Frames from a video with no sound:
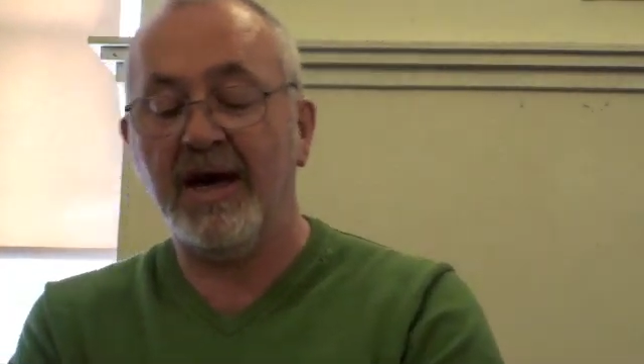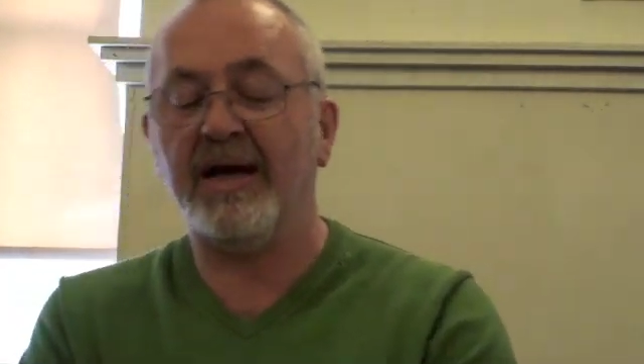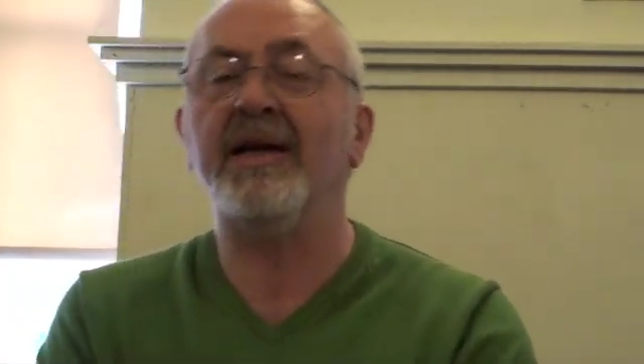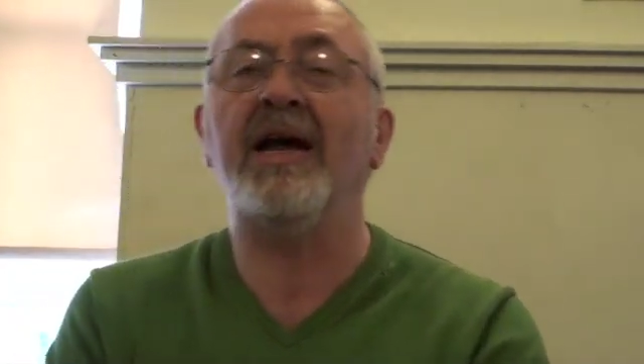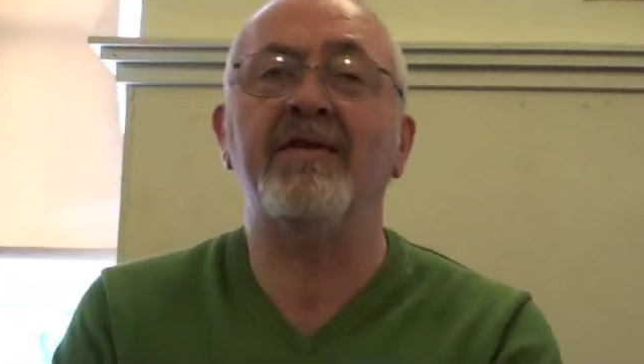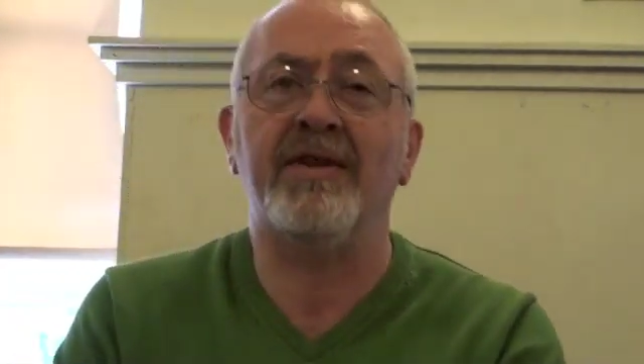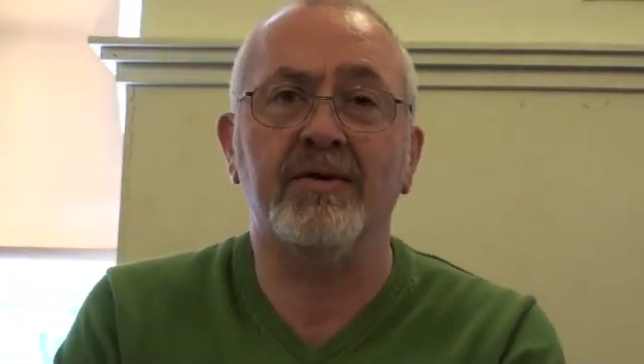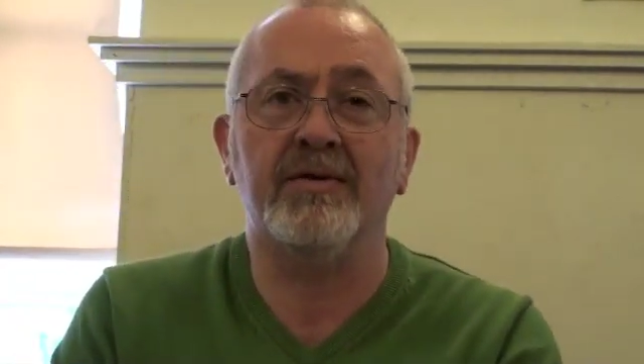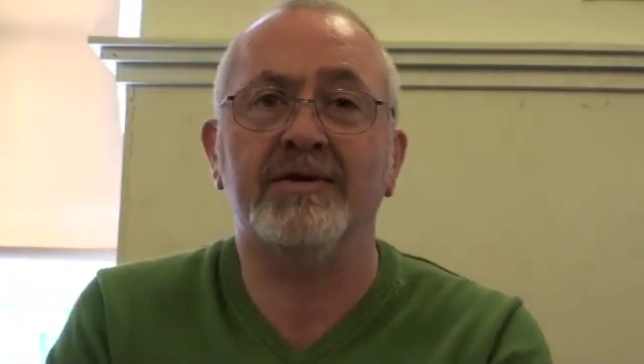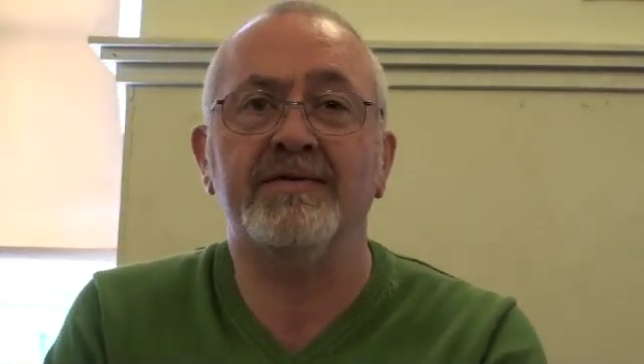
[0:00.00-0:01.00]
had never
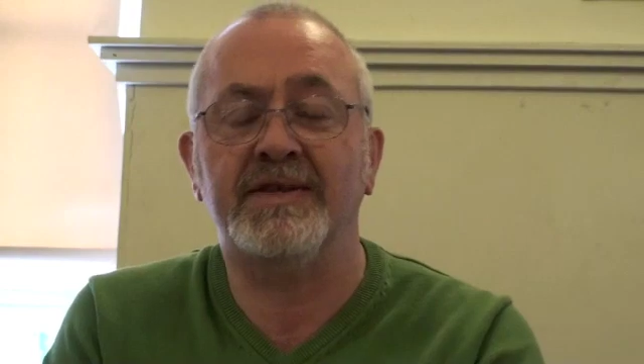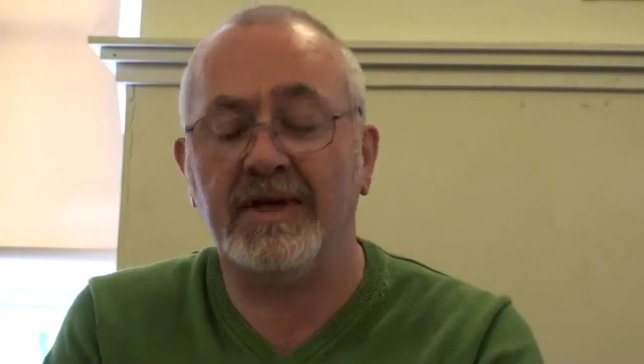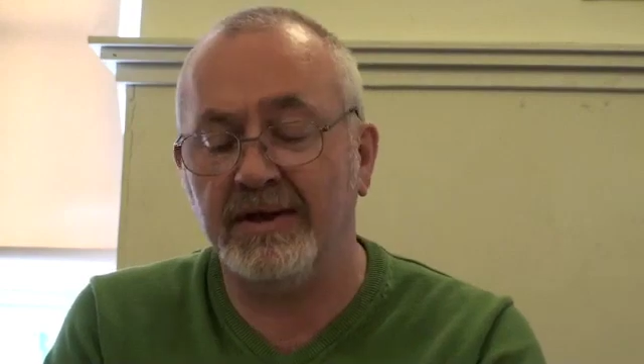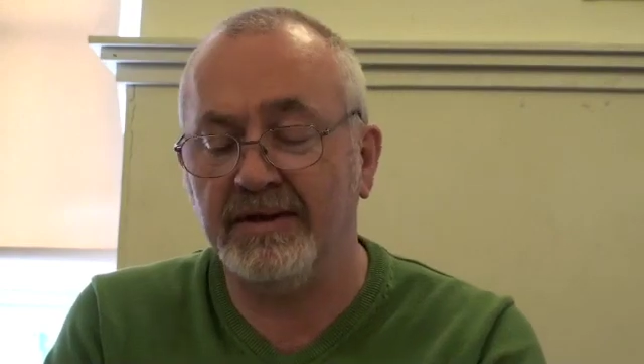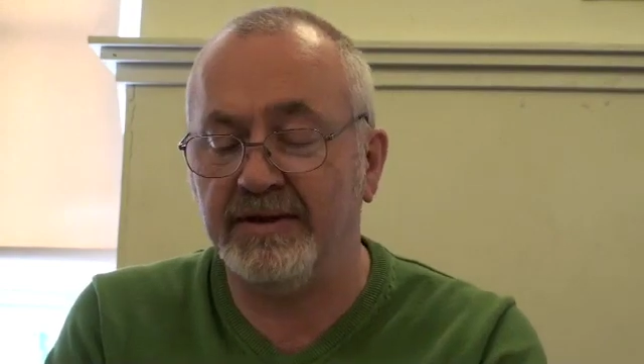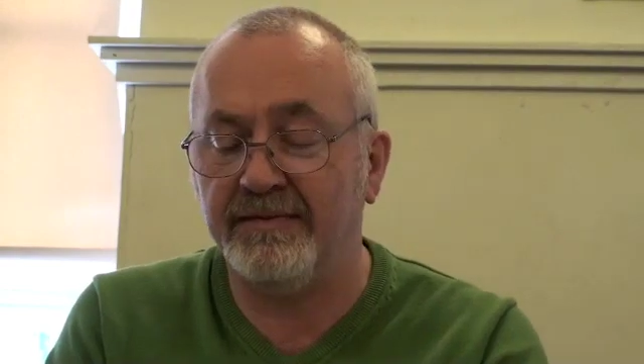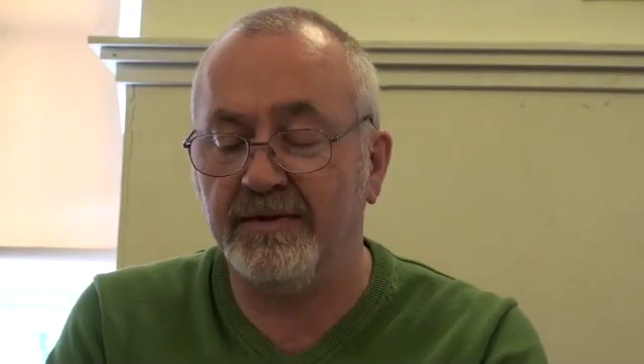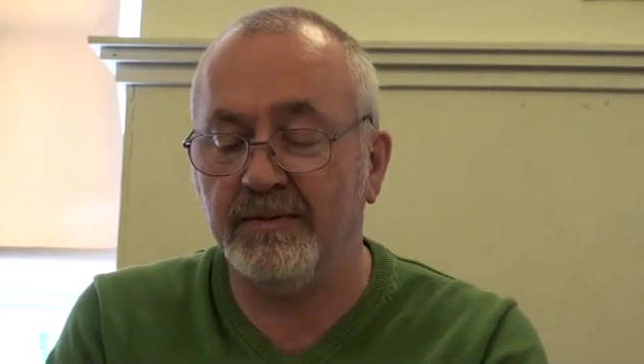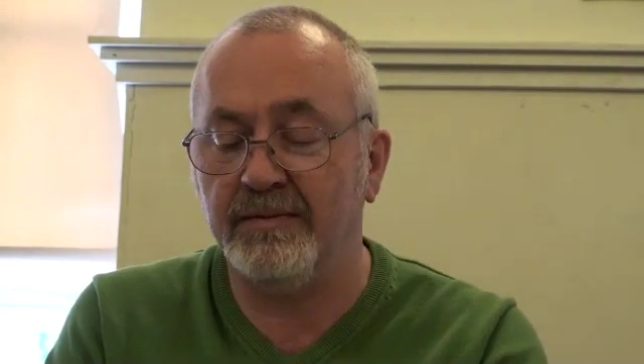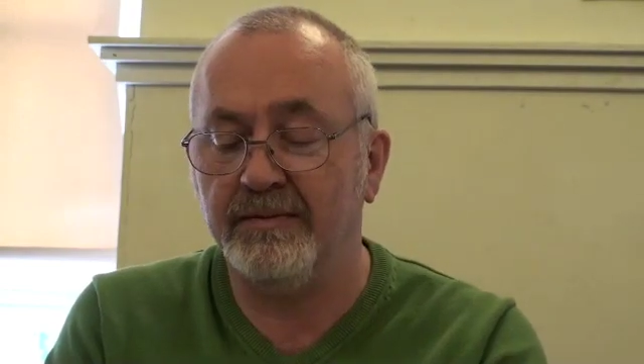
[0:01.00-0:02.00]
thought of Stalin as a
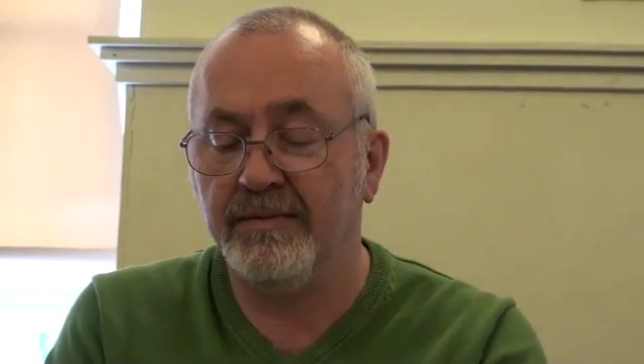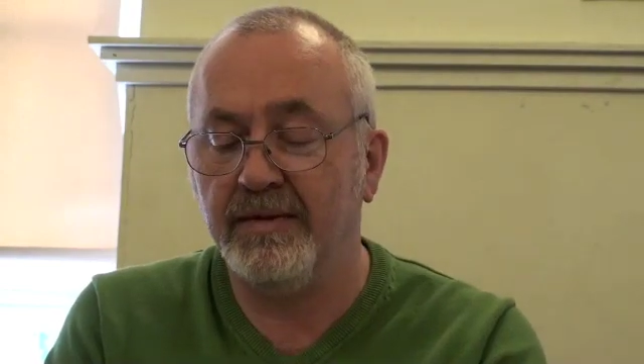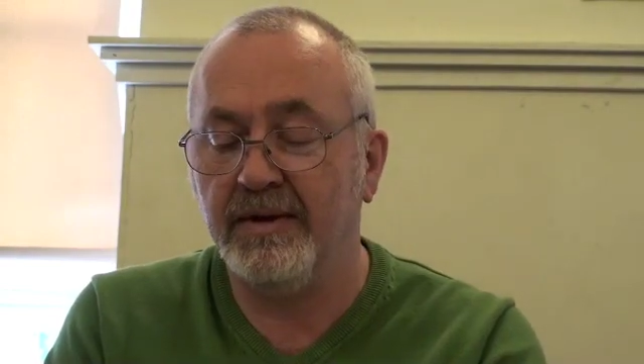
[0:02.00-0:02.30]
fool.